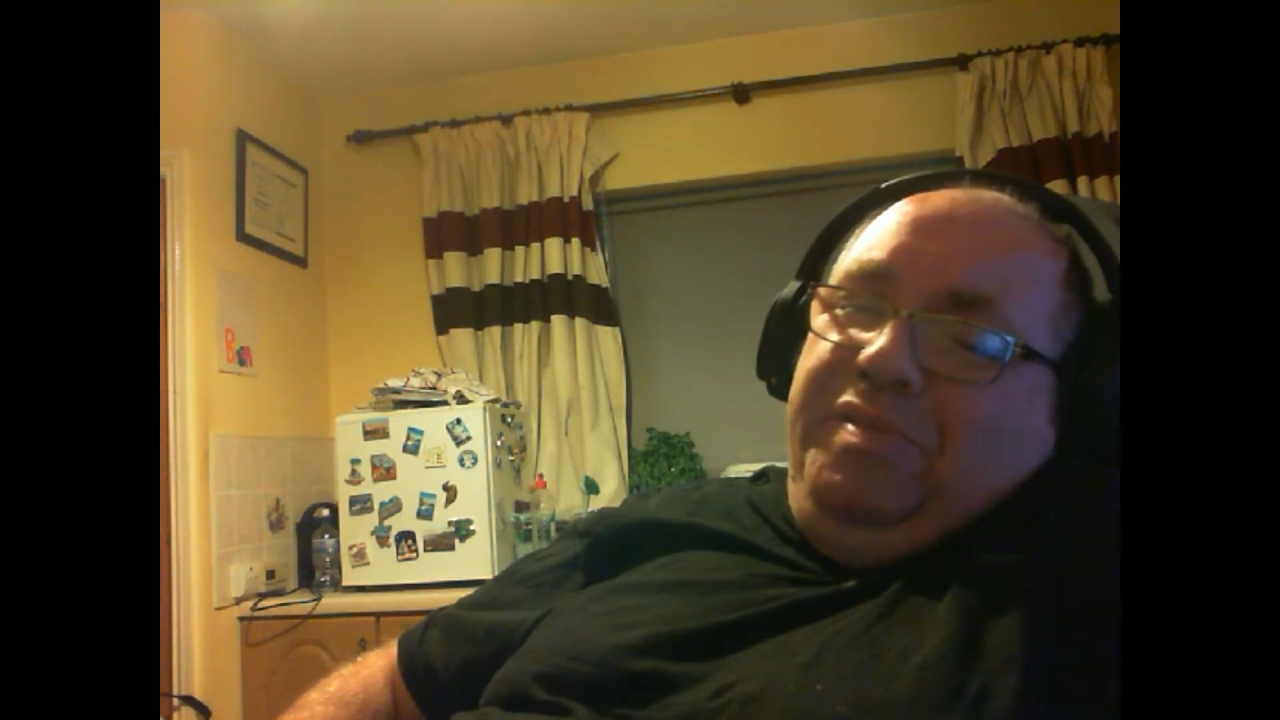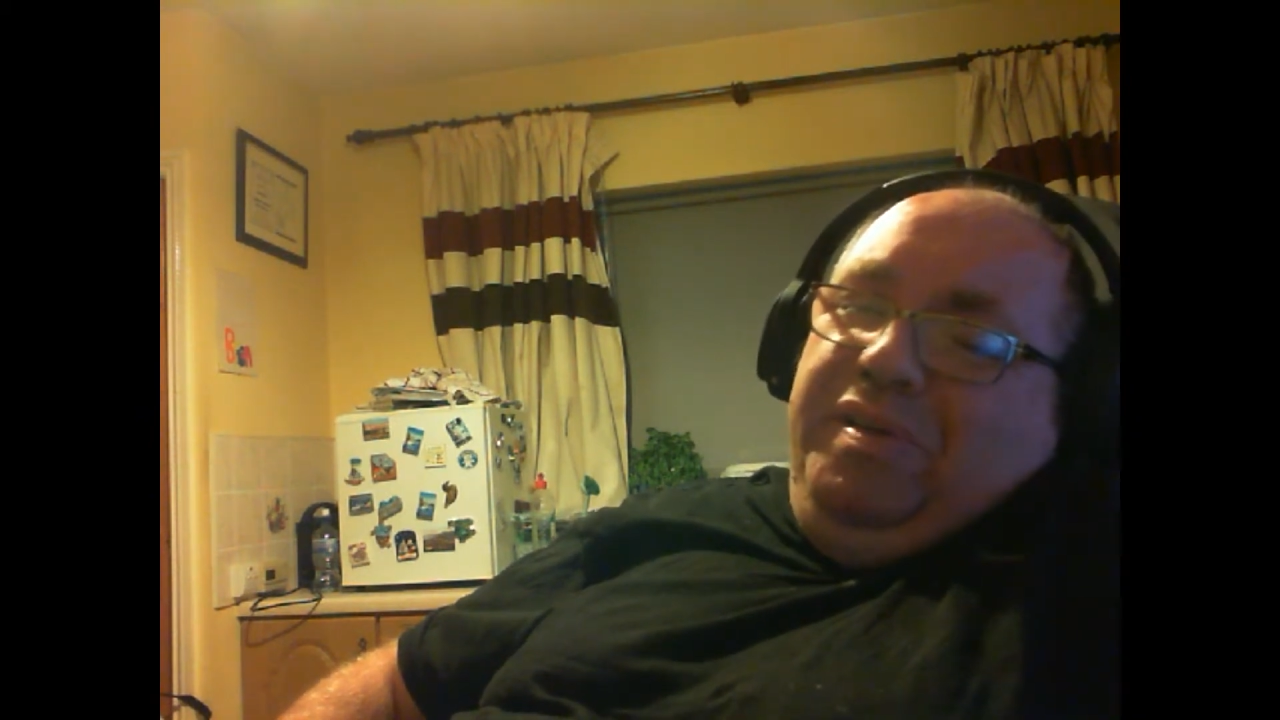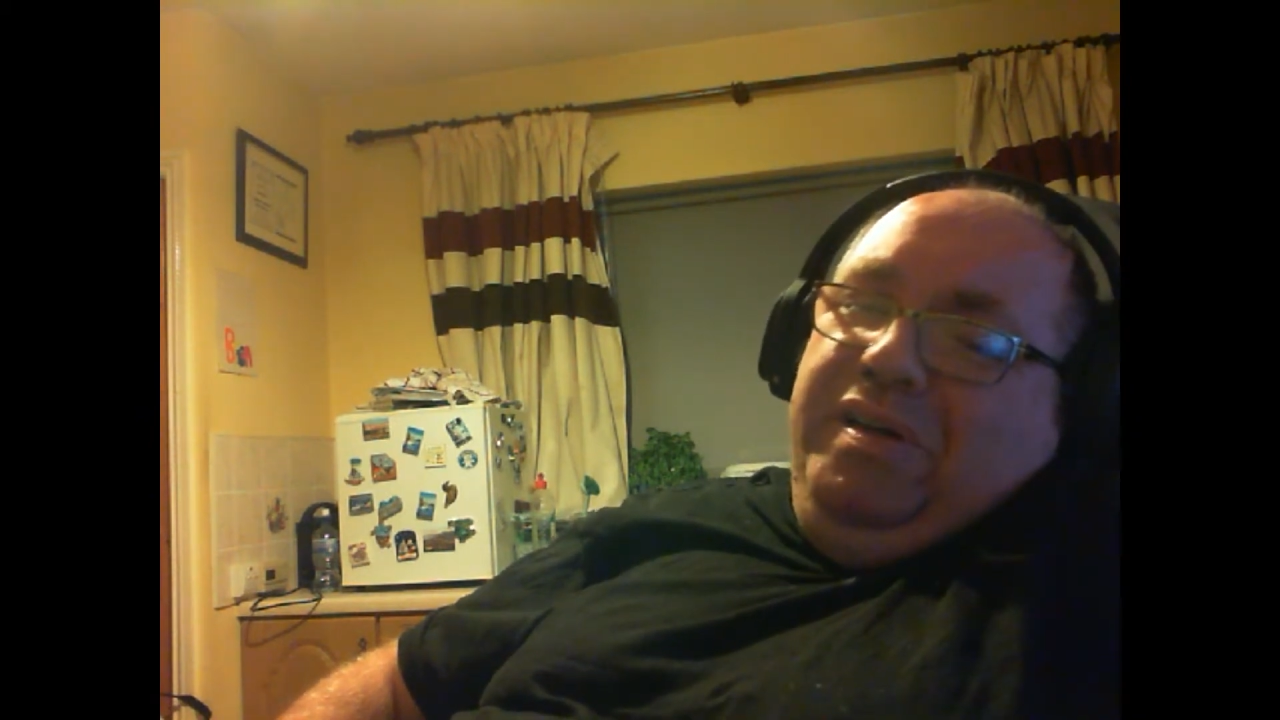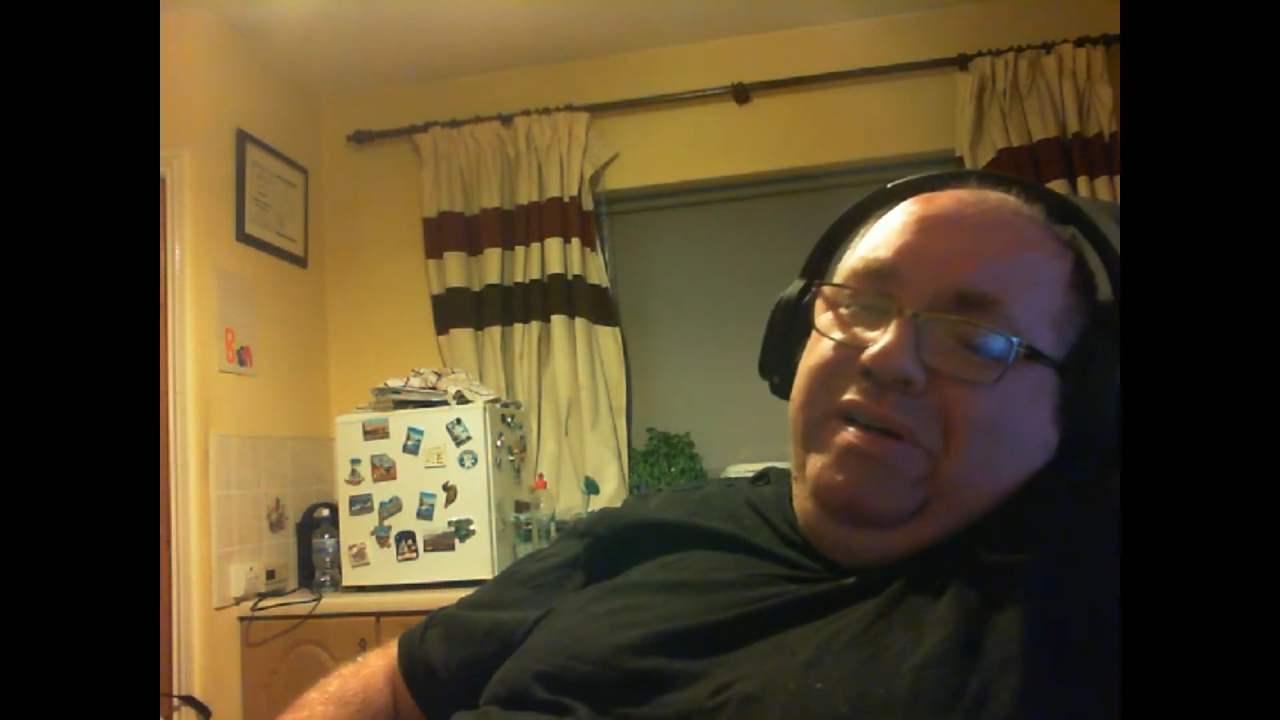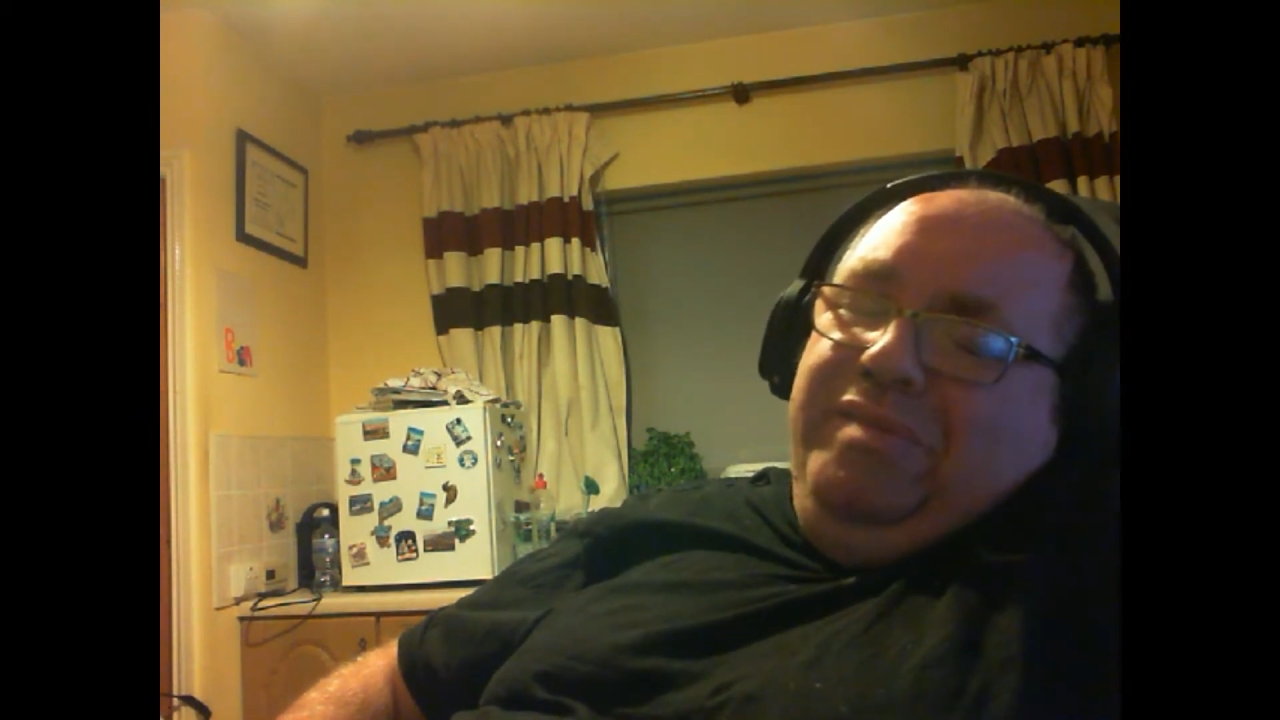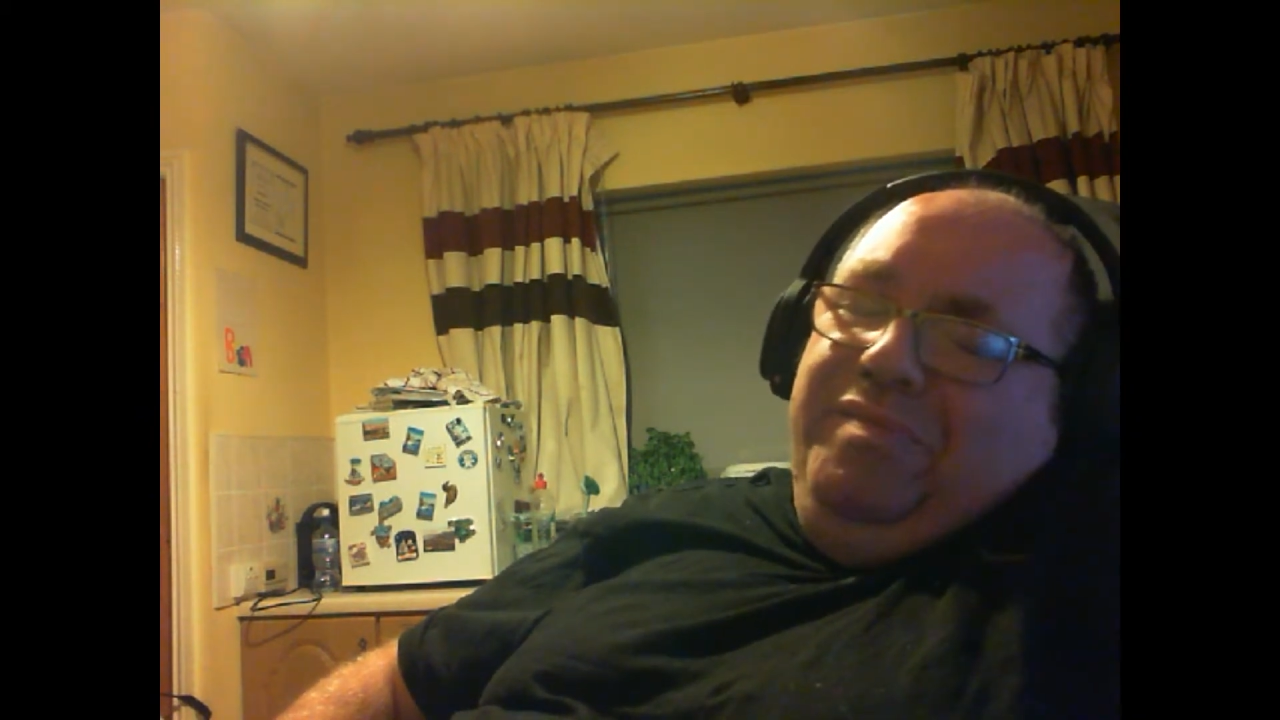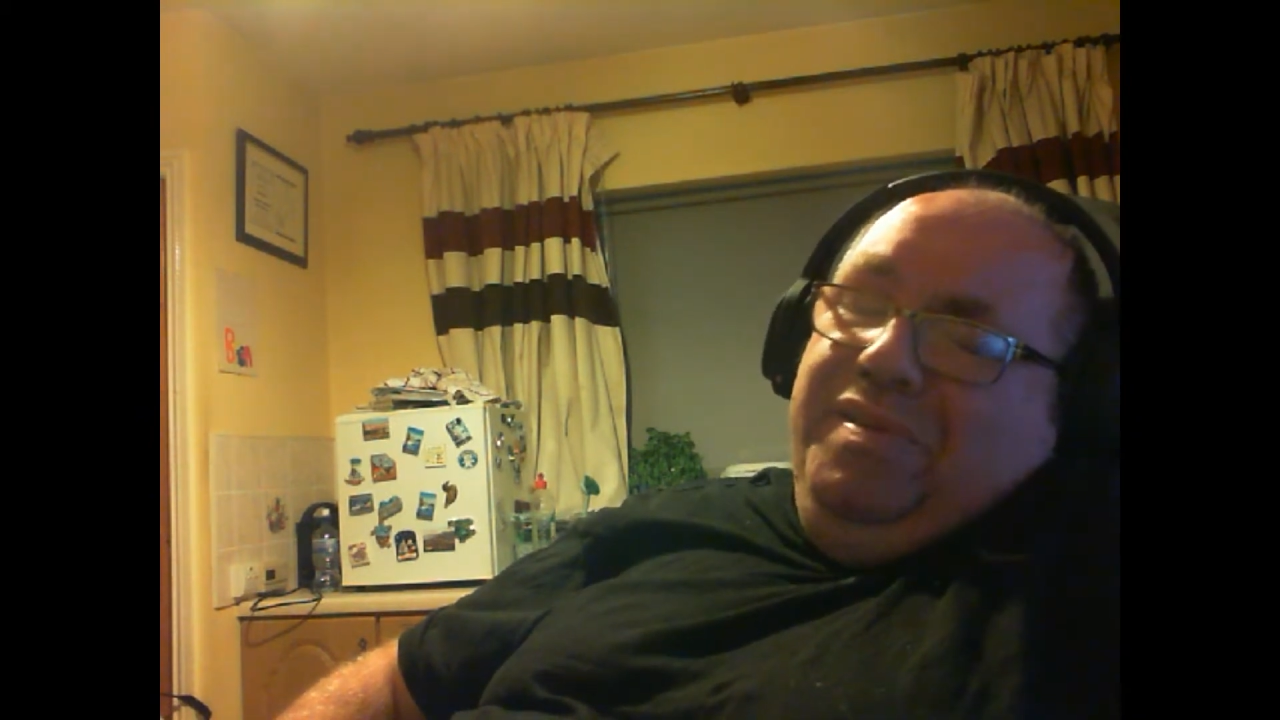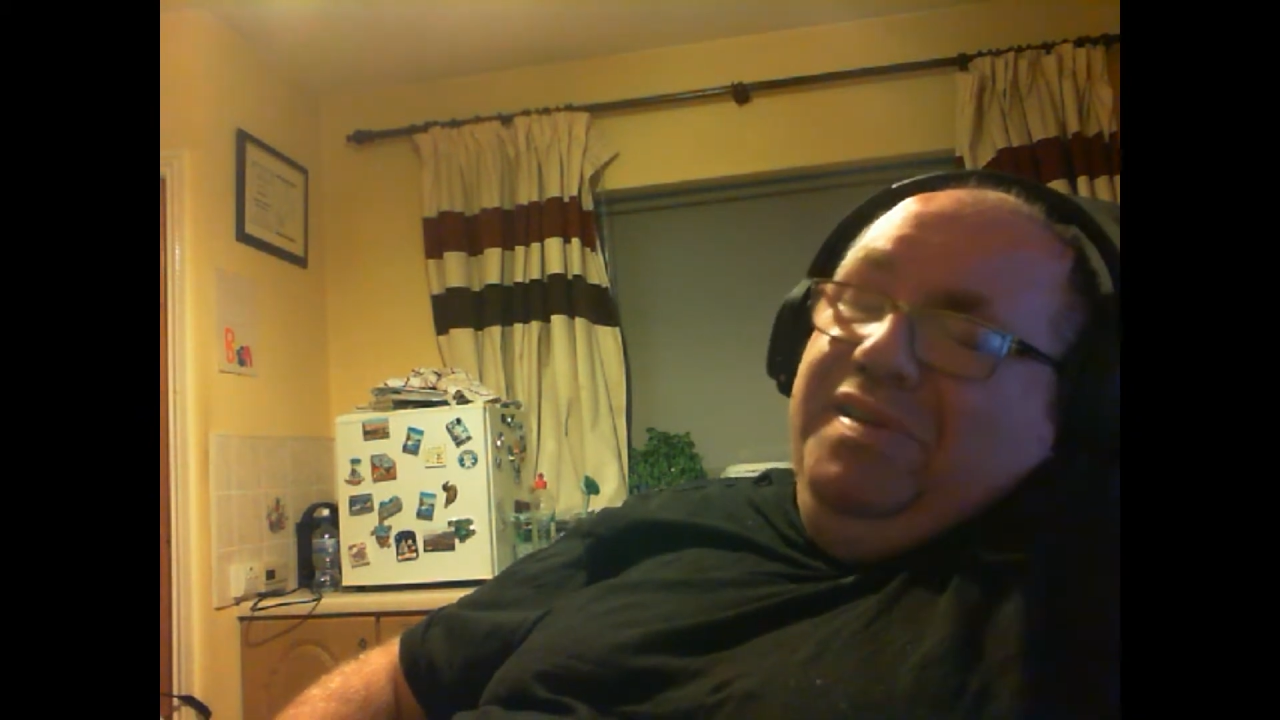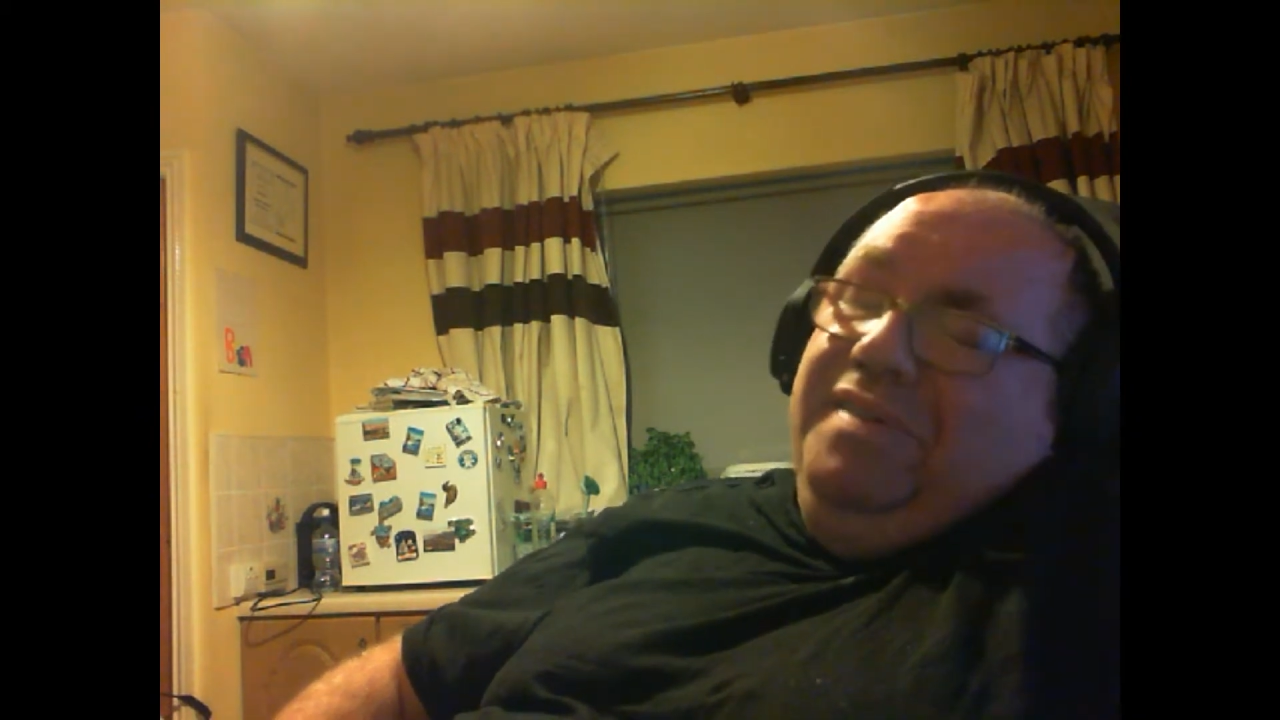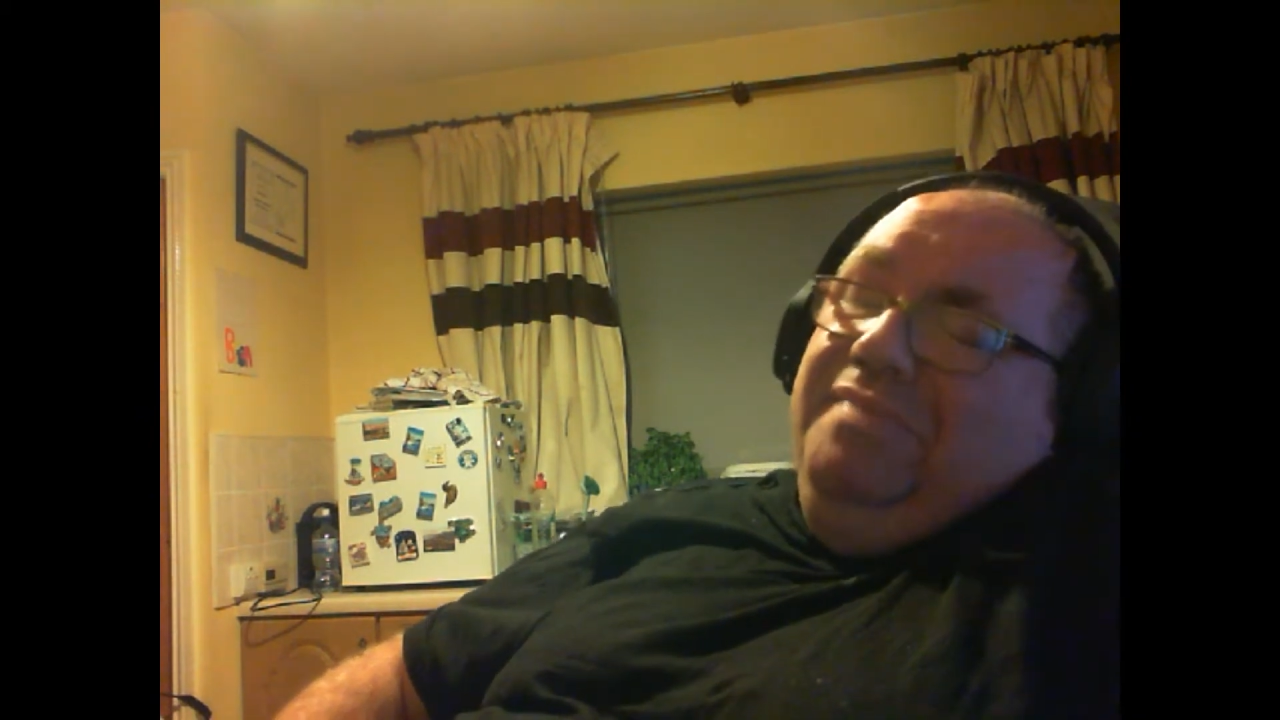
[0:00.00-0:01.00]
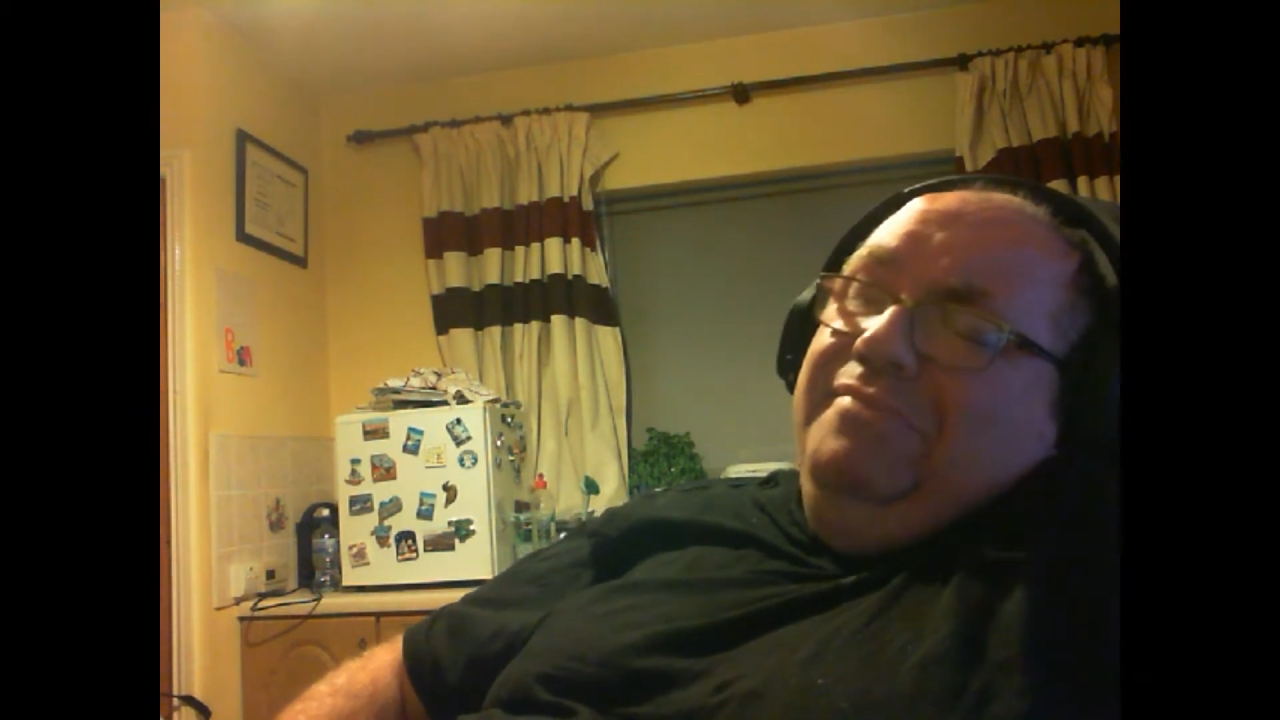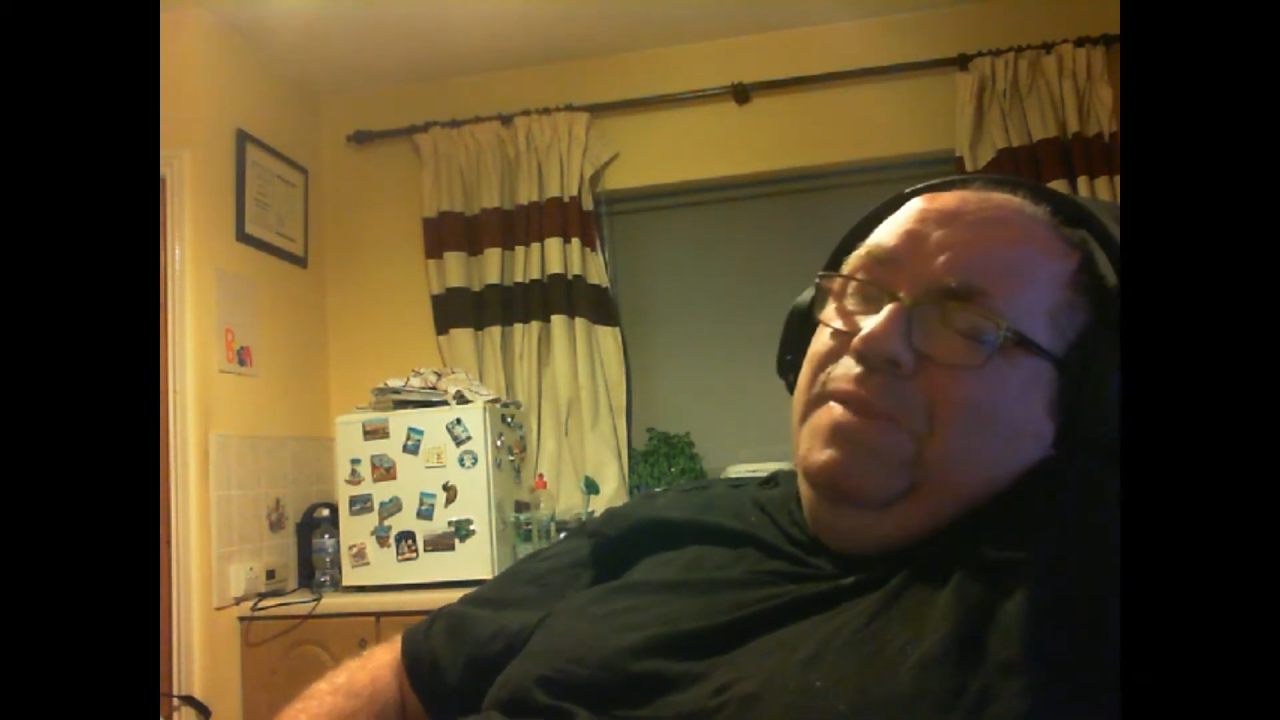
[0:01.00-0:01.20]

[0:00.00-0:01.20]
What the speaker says: a